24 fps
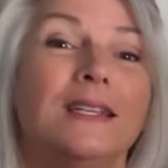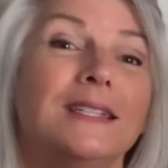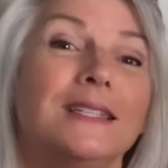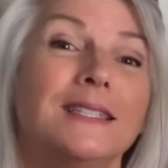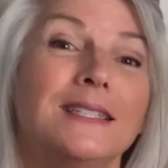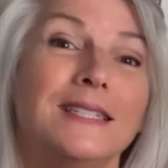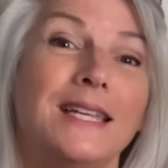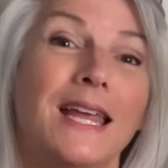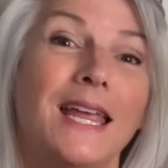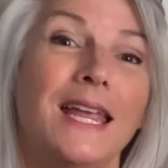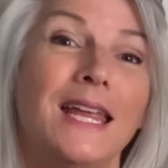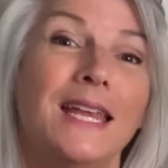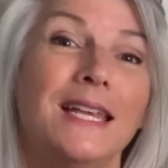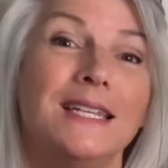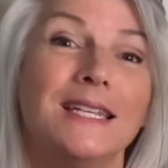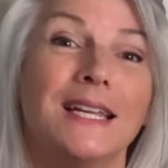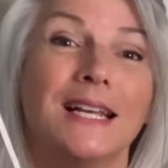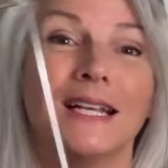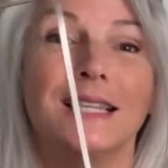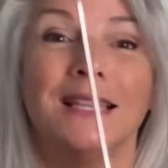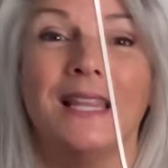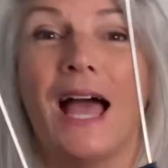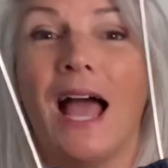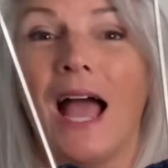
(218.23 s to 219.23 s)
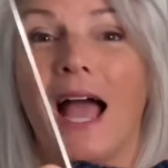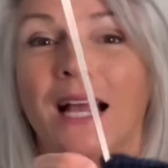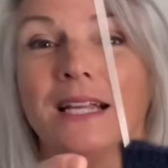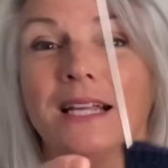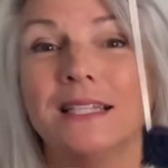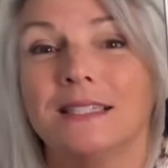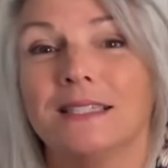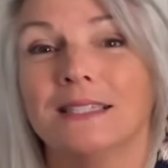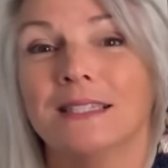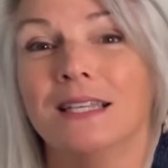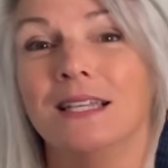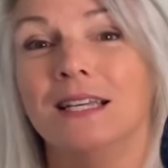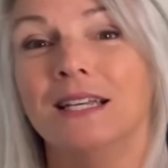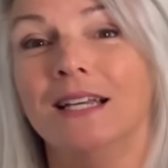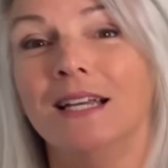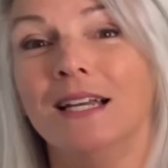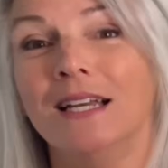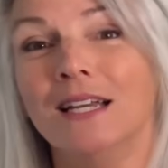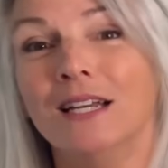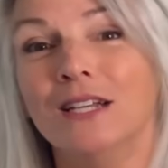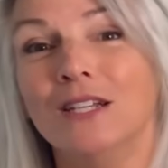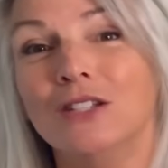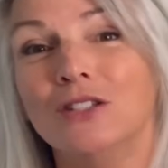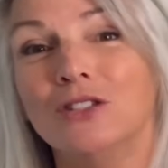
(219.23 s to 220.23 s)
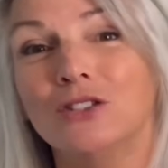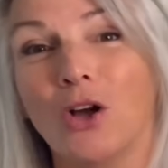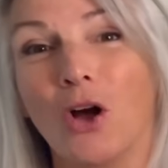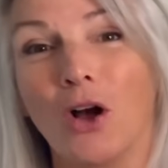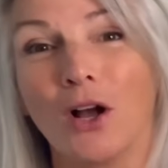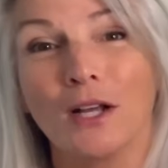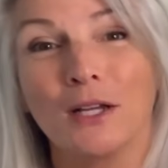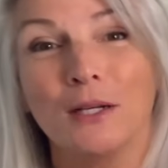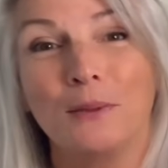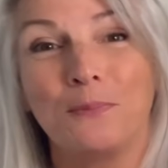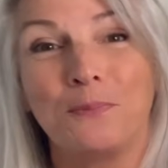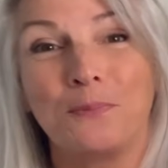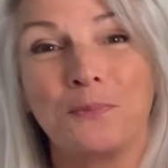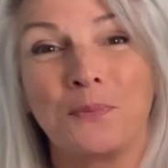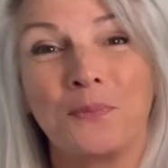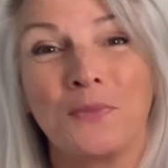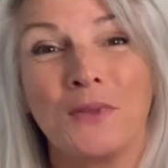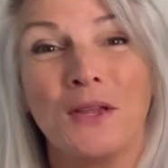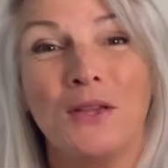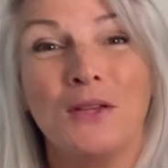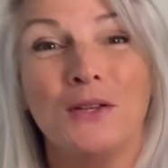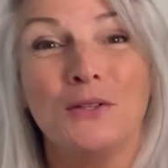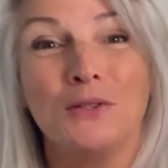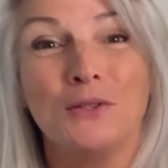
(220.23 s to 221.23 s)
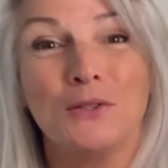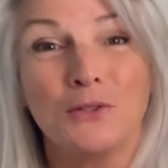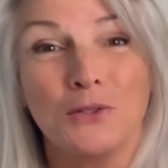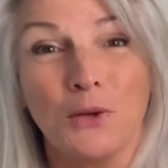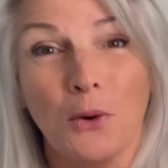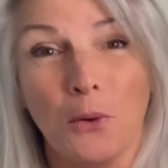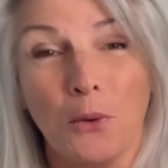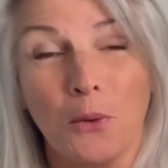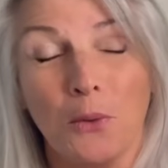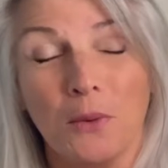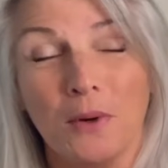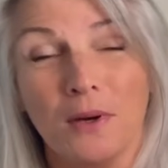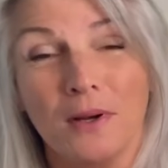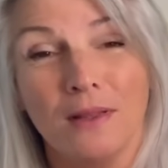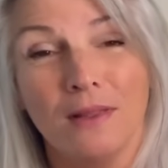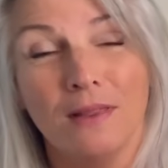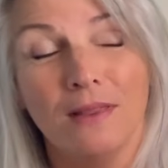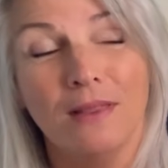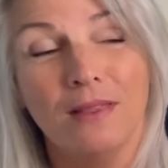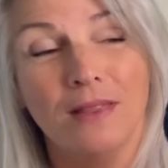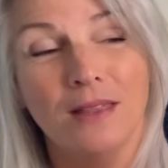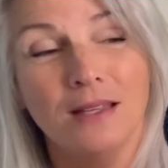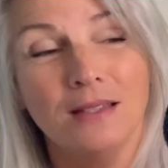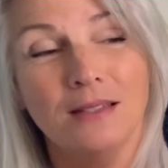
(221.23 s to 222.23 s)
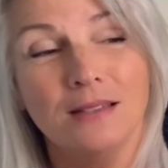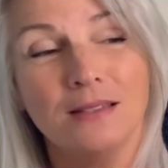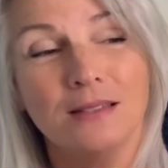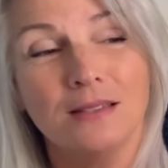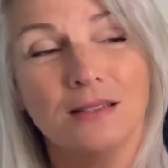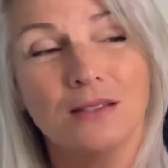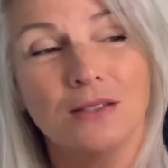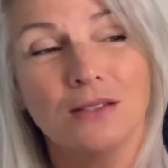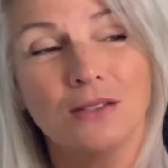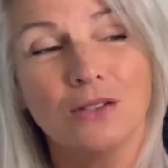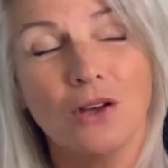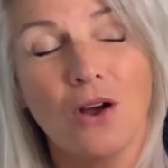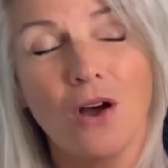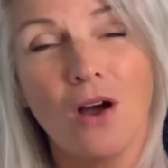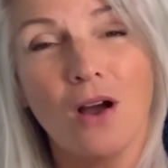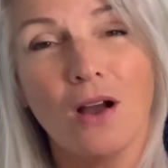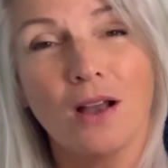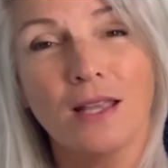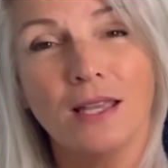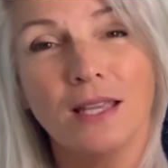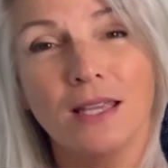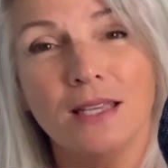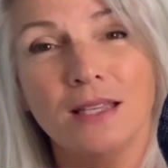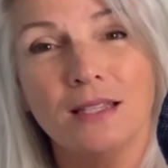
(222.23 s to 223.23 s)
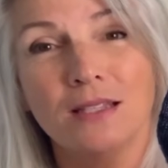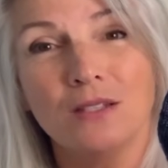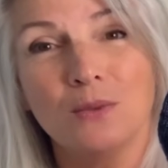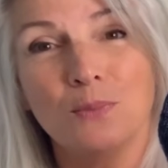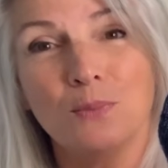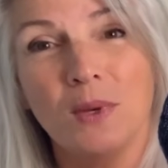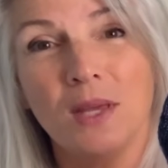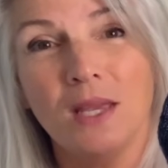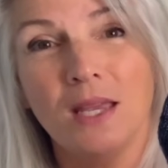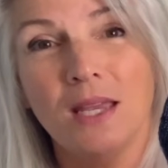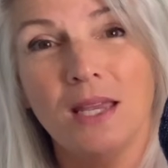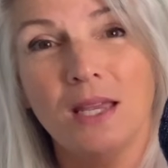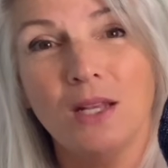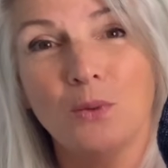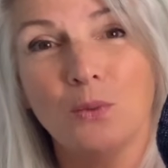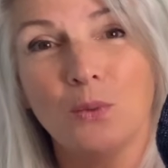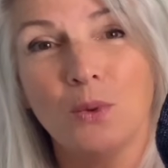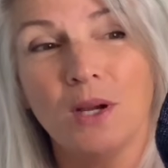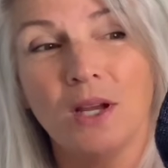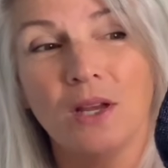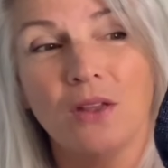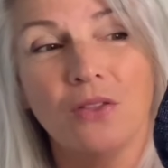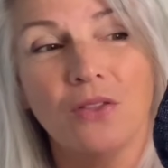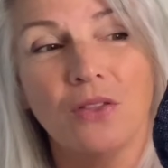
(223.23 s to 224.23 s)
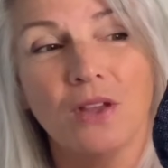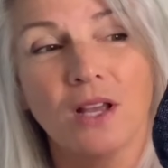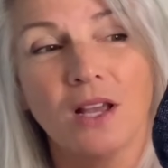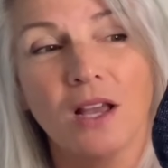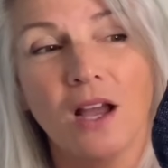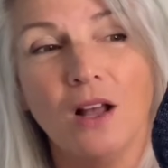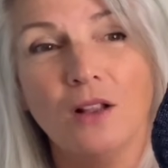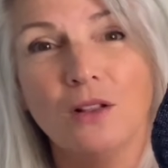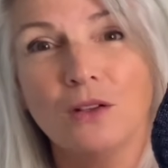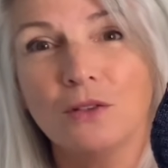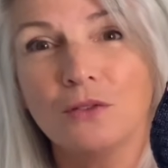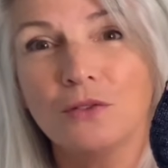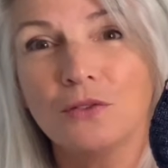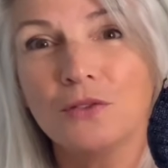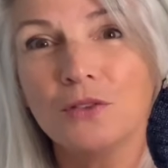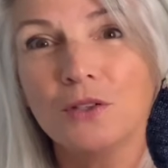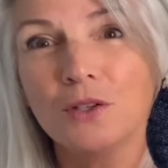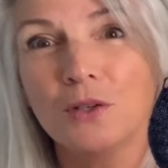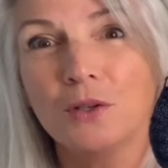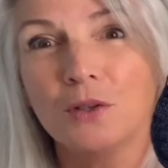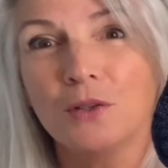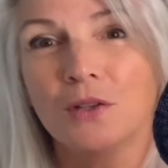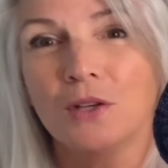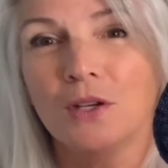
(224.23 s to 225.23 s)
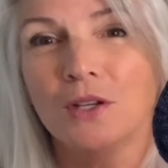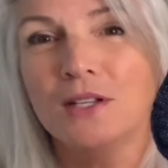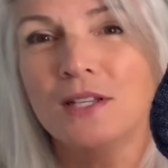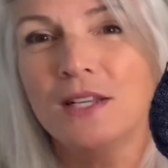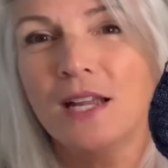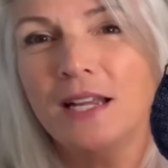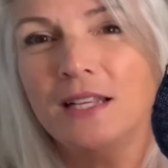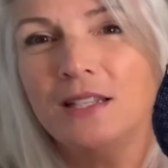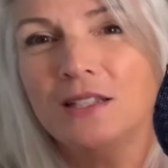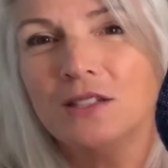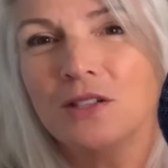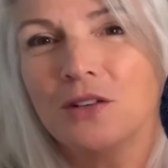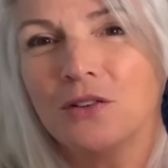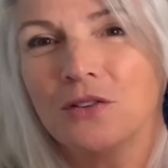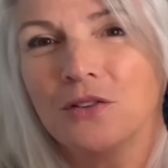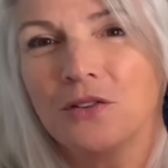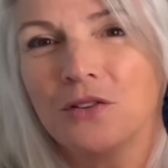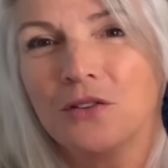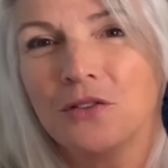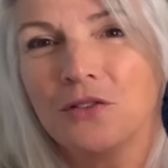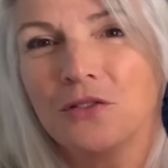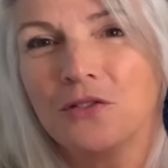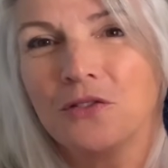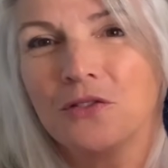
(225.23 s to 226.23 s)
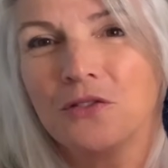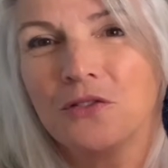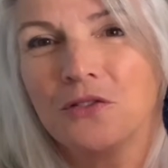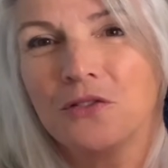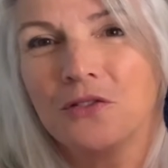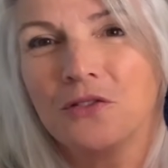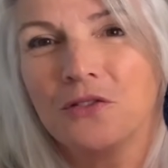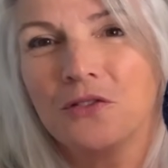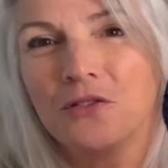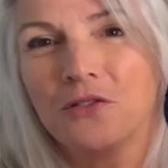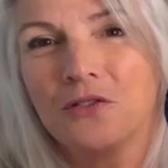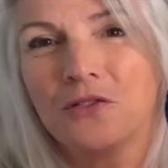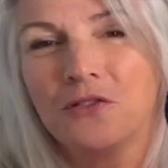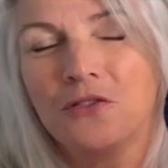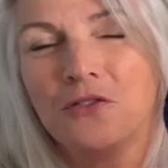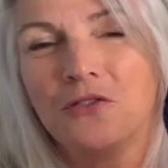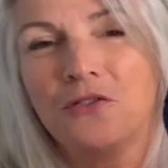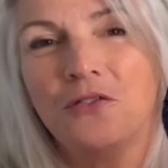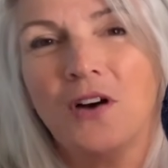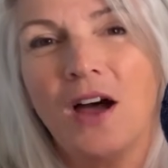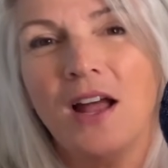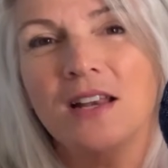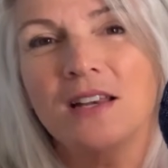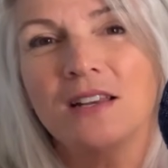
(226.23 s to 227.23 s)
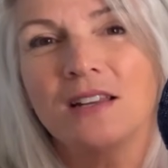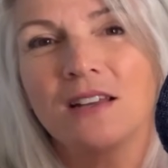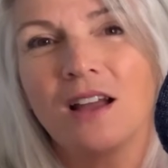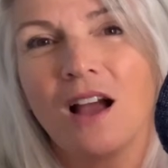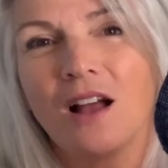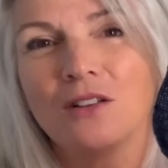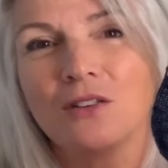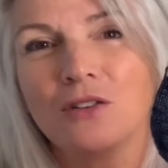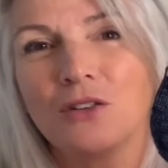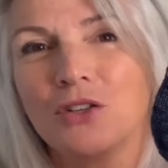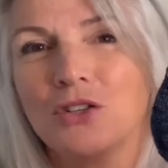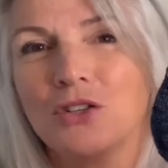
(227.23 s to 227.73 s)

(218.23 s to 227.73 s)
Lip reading: stained glass sock. So this sock is made with the color of the nice fun colored